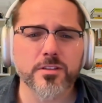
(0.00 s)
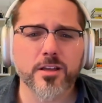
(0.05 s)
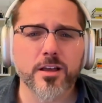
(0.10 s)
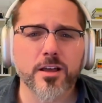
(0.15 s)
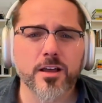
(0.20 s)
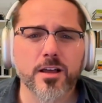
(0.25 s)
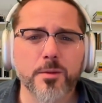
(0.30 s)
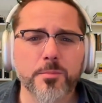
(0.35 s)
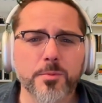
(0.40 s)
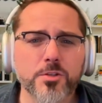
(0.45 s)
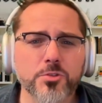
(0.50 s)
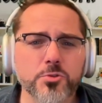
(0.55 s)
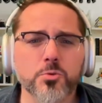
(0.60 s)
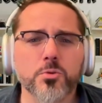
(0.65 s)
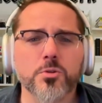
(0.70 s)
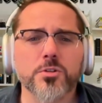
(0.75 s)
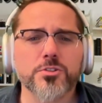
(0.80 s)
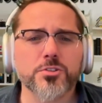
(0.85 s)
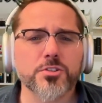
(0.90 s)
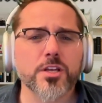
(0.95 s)
Uh, I mean,
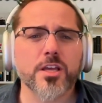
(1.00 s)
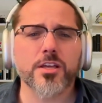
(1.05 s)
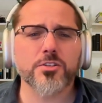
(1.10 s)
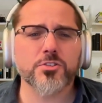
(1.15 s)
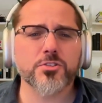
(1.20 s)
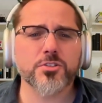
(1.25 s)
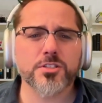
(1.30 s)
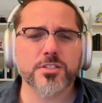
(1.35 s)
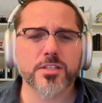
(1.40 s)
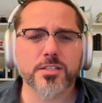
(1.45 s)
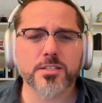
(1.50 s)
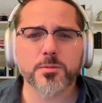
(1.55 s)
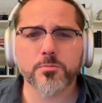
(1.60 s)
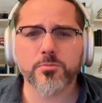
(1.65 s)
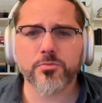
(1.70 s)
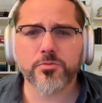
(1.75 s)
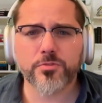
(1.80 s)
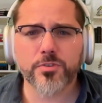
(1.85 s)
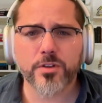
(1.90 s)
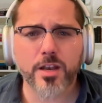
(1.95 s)
truly, she, uh, she's done some
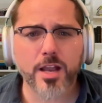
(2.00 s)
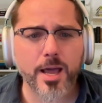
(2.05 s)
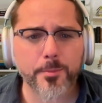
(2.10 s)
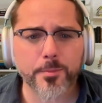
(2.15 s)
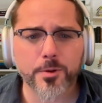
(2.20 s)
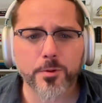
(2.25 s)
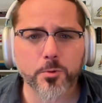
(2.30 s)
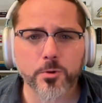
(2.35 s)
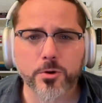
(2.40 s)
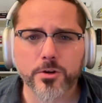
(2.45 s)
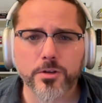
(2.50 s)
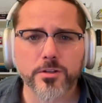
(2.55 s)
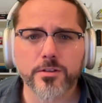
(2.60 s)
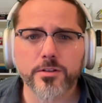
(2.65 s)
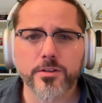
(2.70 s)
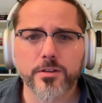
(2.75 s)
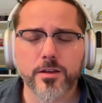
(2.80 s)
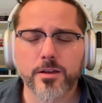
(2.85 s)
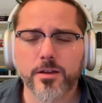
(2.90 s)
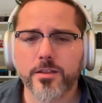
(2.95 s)
phenomenal work
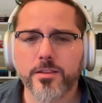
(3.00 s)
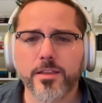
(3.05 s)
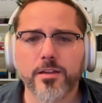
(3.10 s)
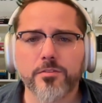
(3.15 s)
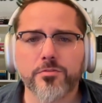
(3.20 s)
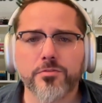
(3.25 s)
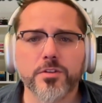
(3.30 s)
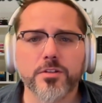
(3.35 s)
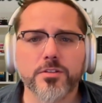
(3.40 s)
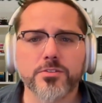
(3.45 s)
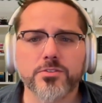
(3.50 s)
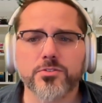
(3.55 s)
uh, in that field.